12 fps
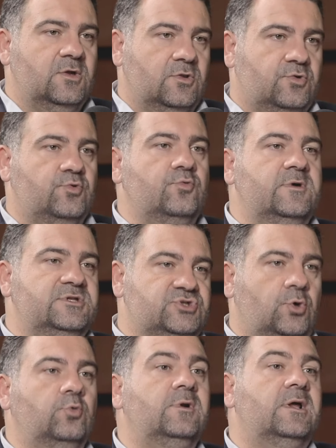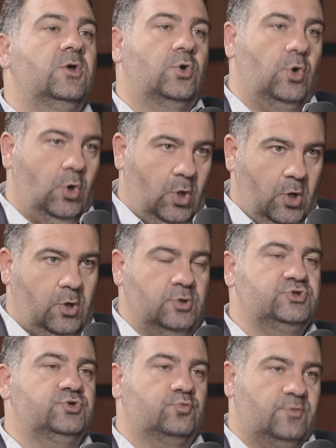through its own laws,